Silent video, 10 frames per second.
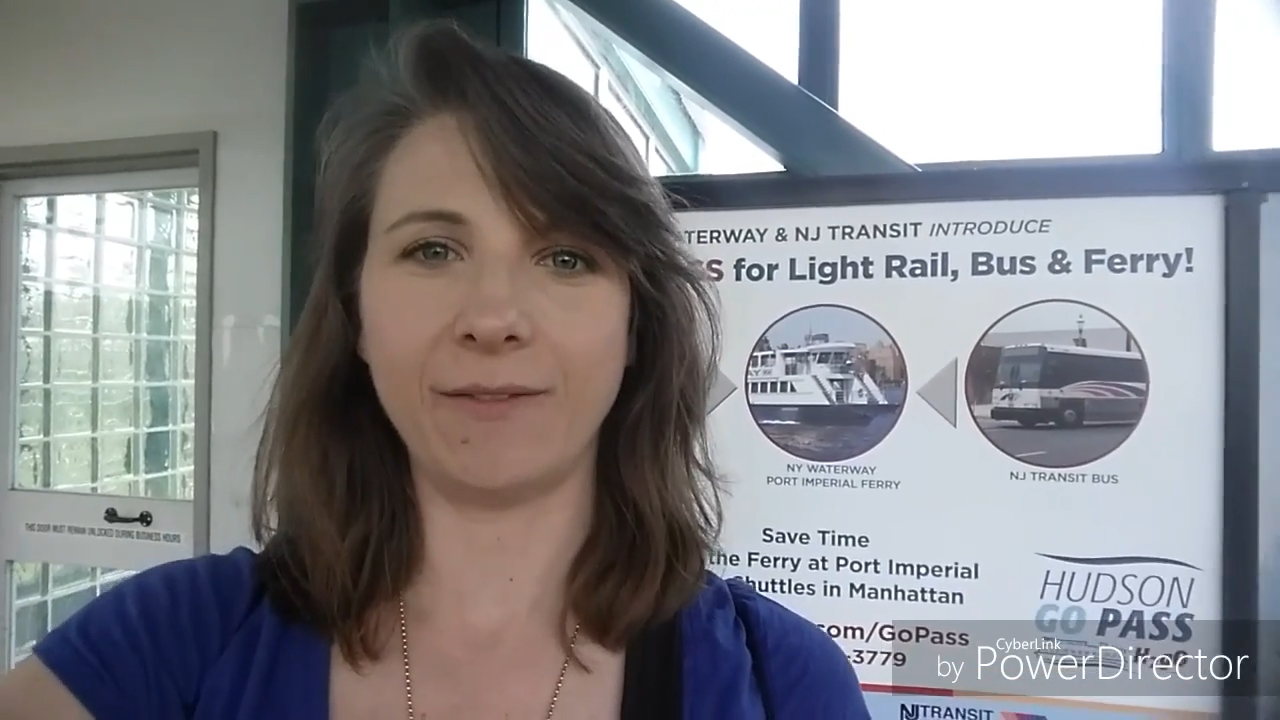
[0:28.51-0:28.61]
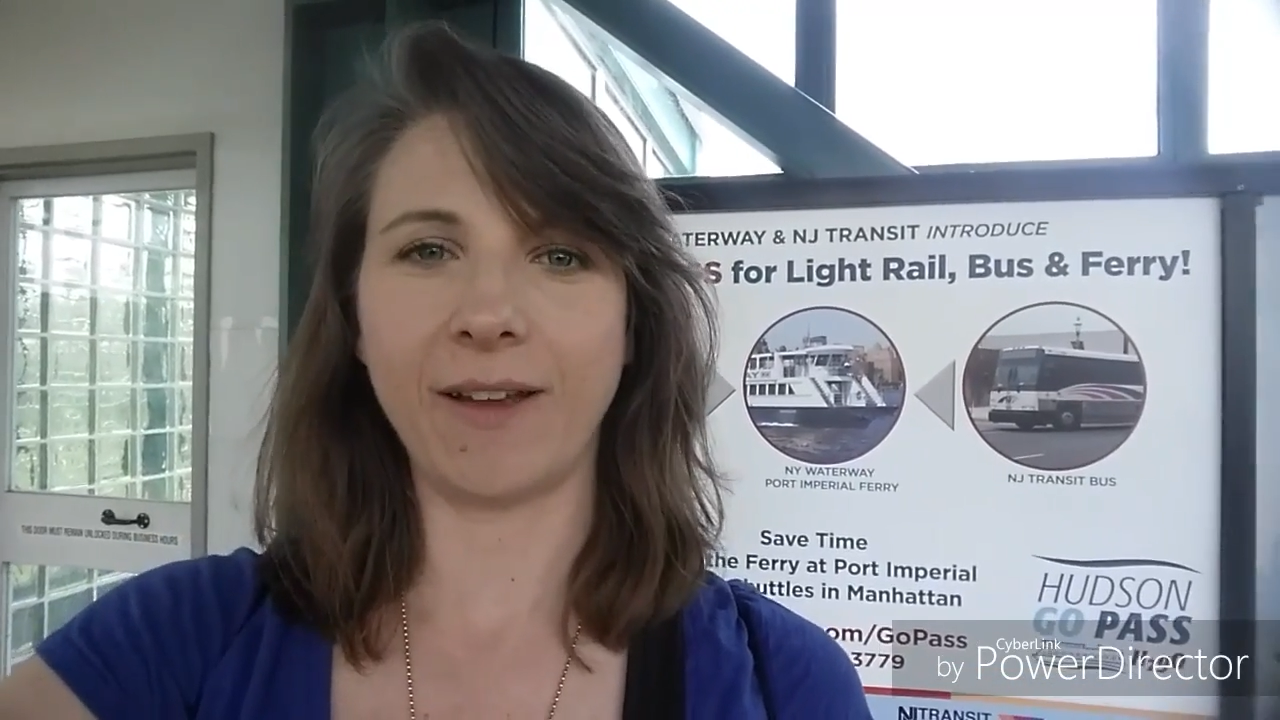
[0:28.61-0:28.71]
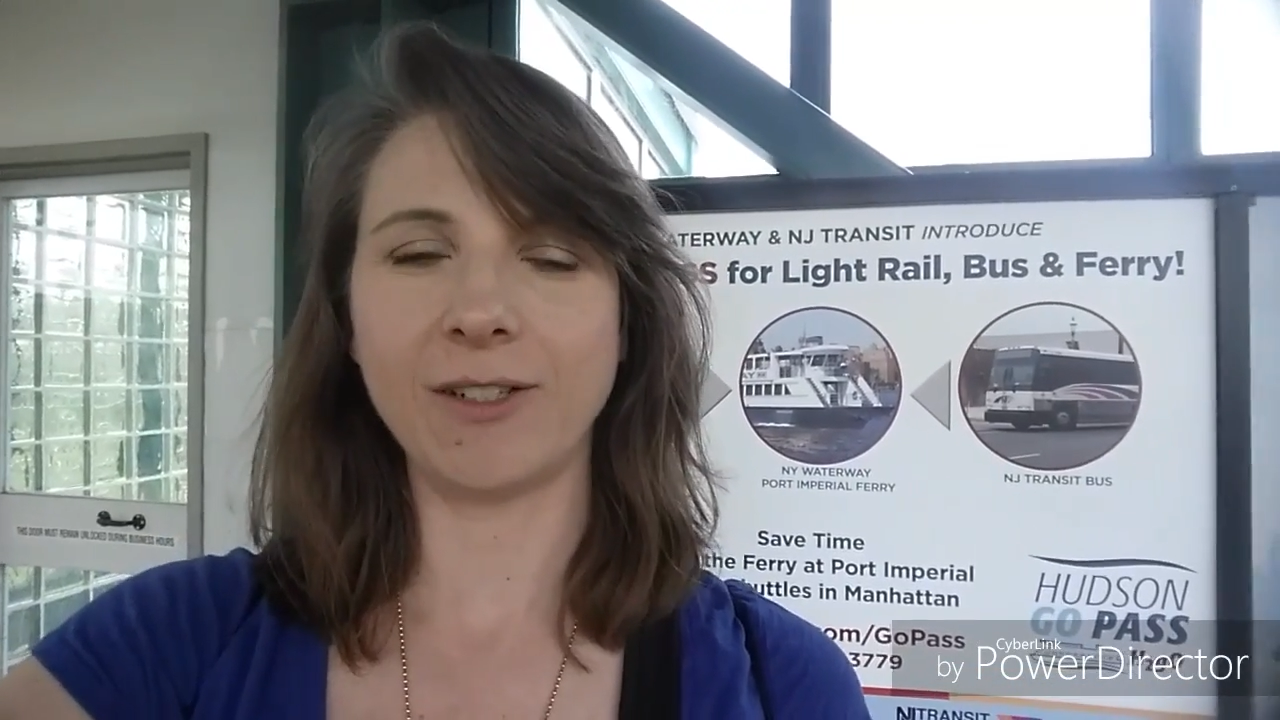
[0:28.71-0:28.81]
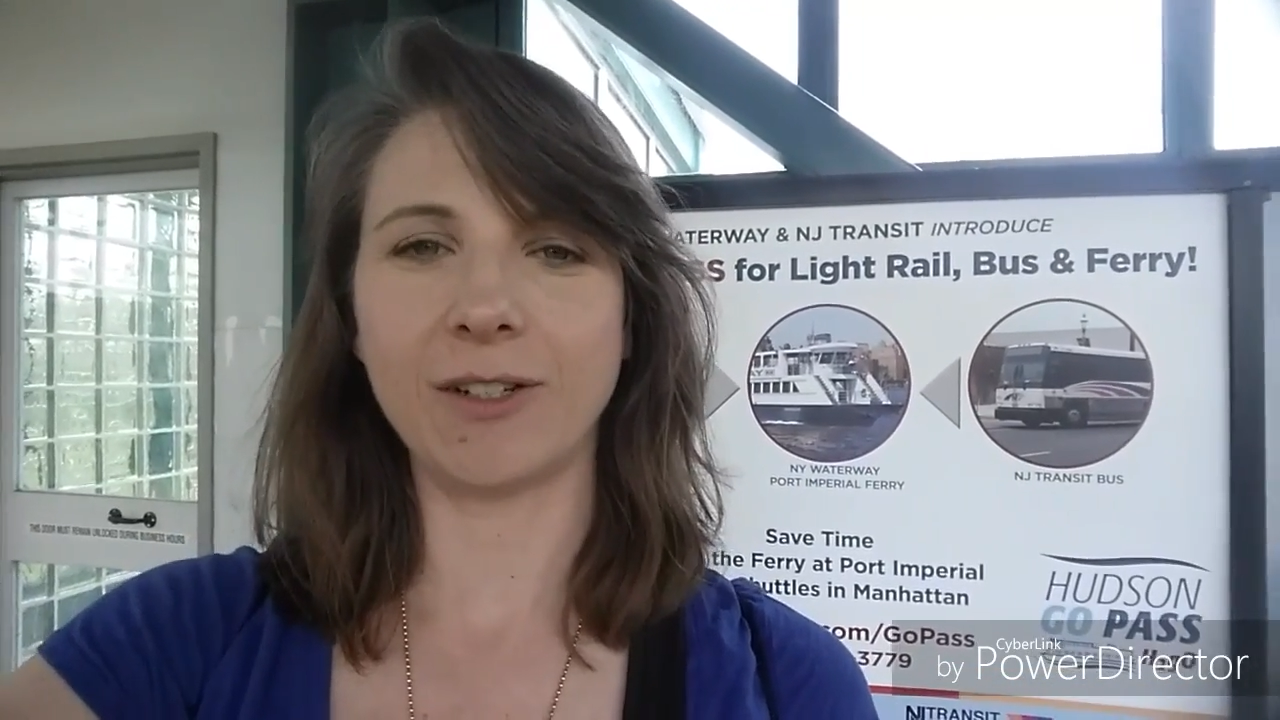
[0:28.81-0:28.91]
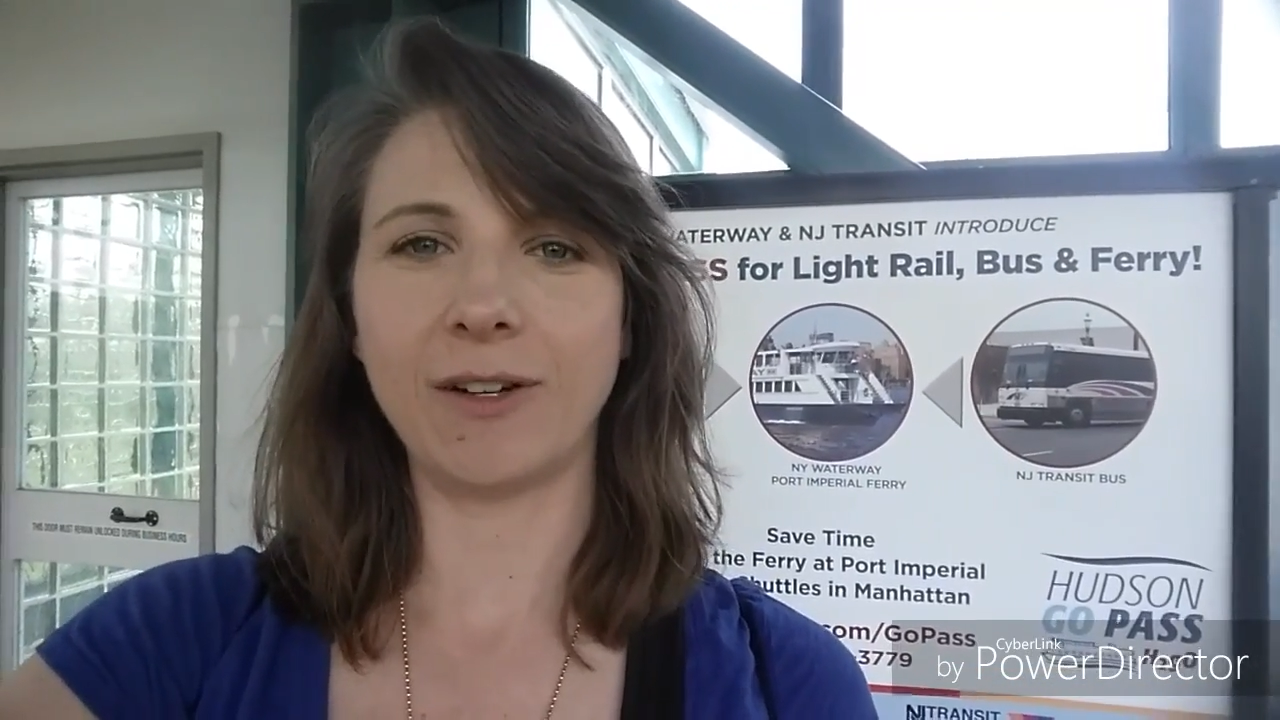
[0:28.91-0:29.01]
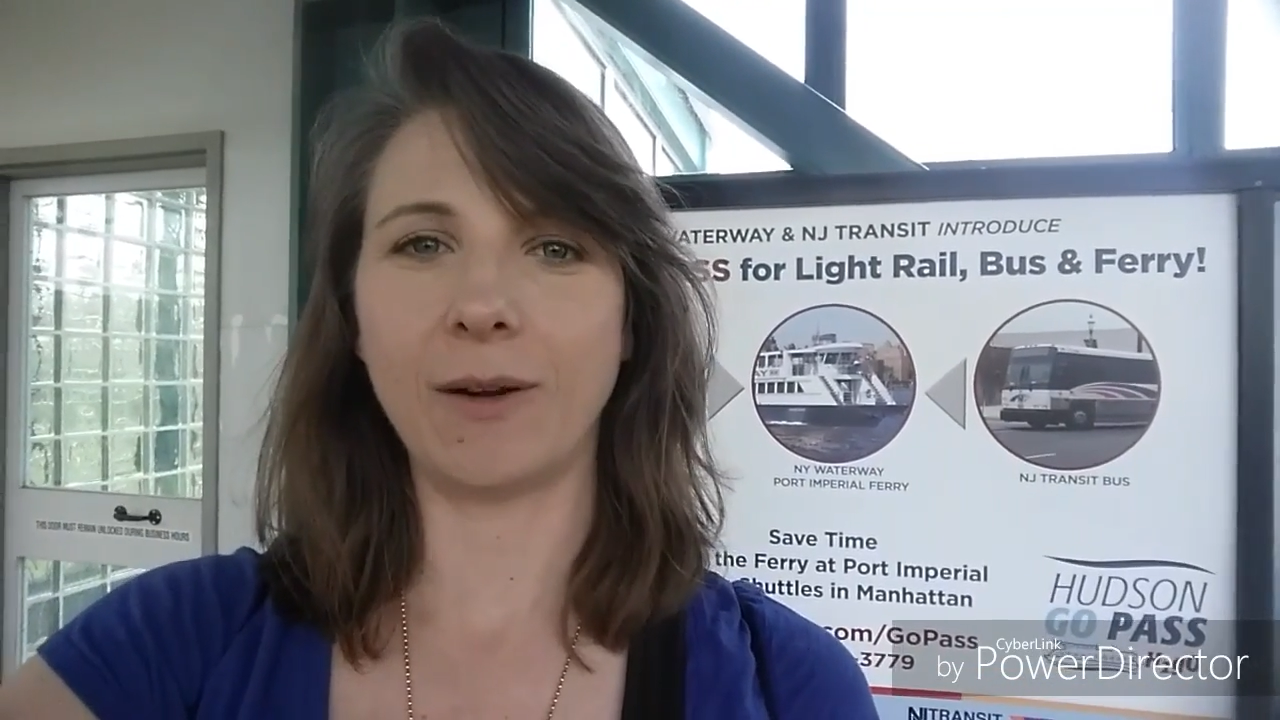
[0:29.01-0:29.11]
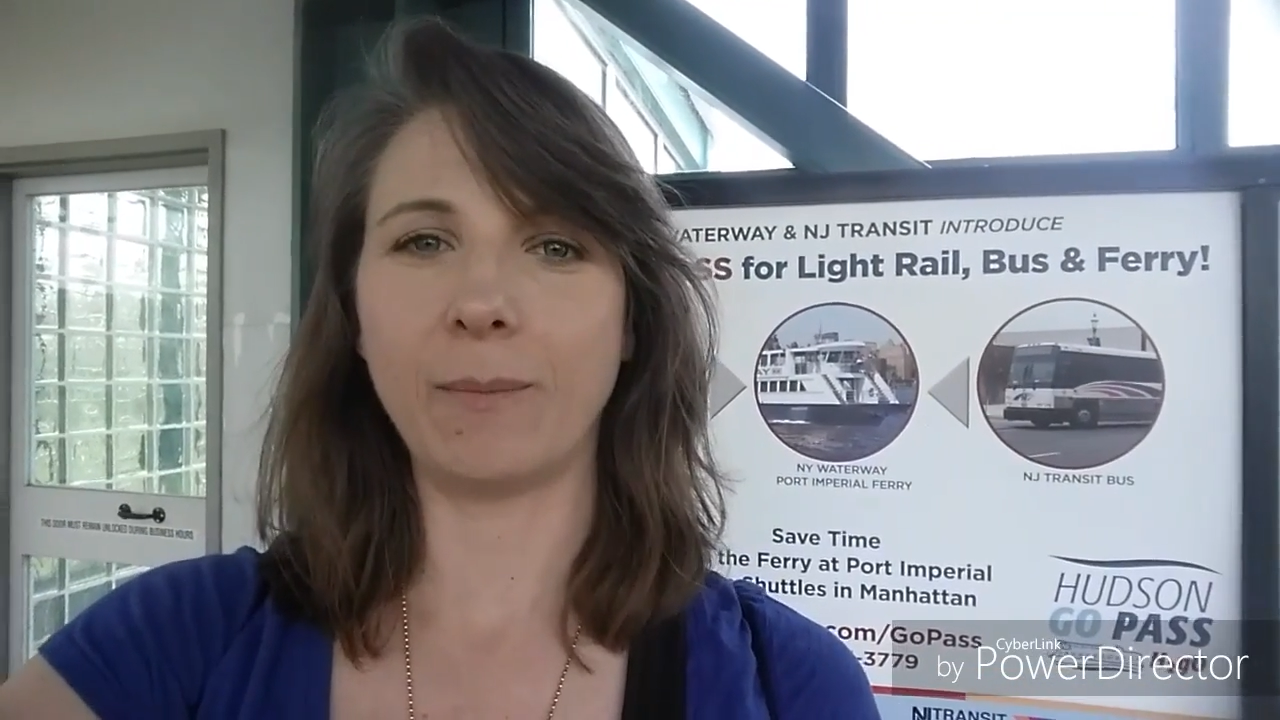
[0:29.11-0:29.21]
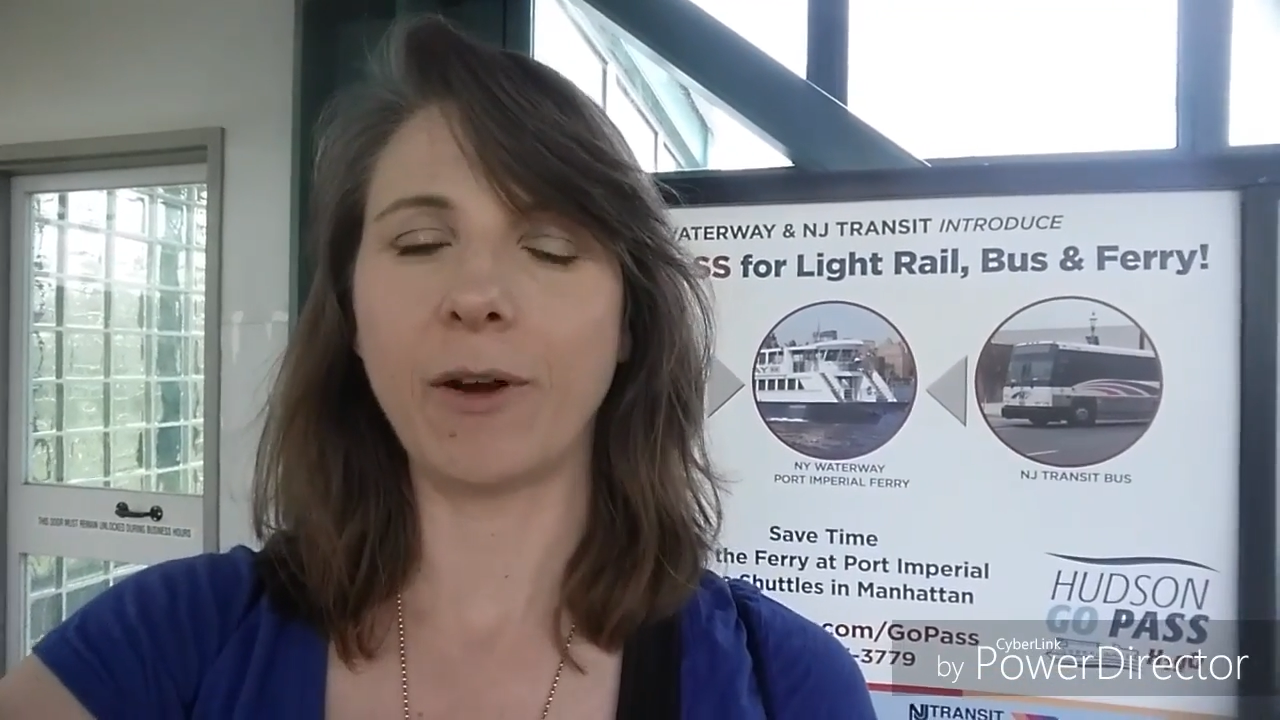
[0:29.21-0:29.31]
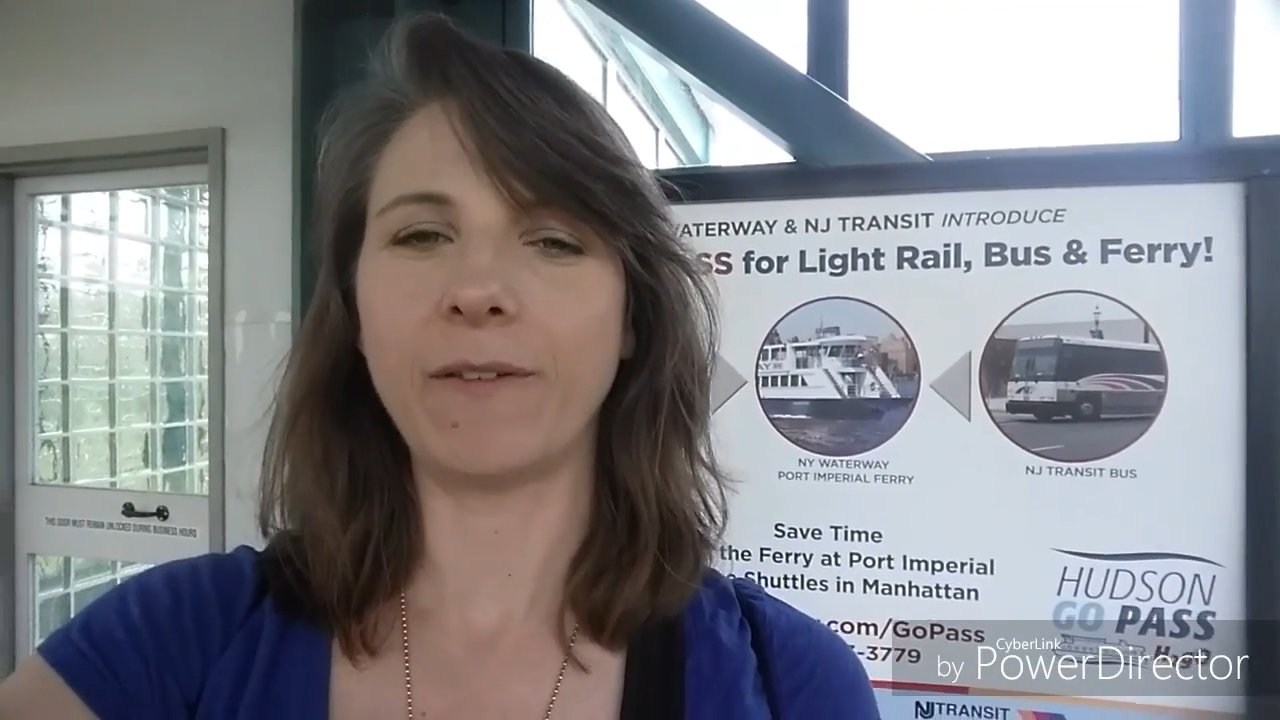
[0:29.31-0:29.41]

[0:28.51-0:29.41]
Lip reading: adventure